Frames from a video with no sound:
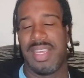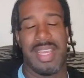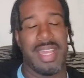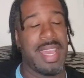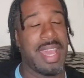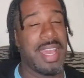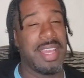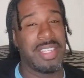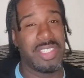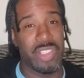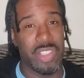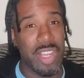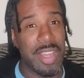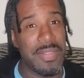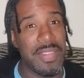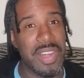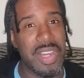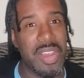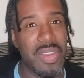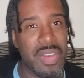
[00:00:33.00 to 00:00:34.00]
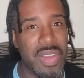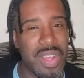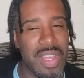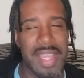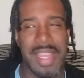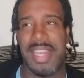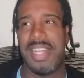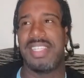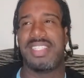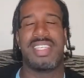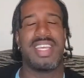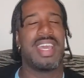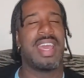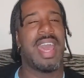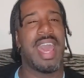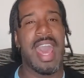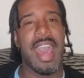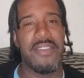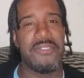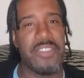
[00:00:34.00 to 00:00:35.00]
yeah, Trevor Noah, and it said
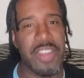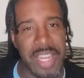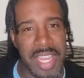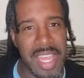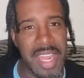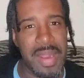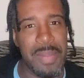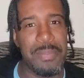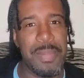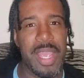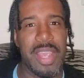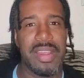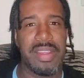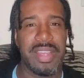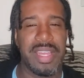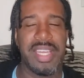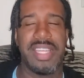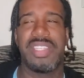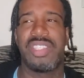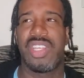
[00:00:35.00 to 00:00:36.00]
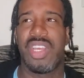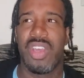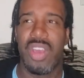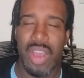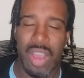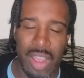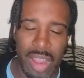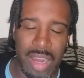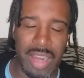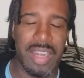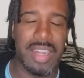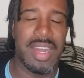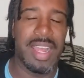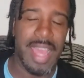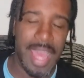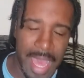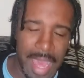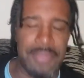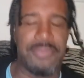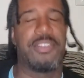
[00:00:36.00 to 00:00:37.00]
African Americans aren't
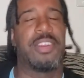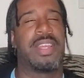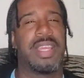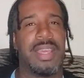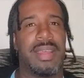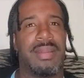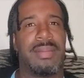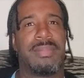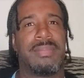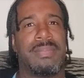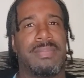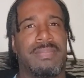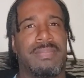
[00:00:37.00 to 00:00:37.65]
African.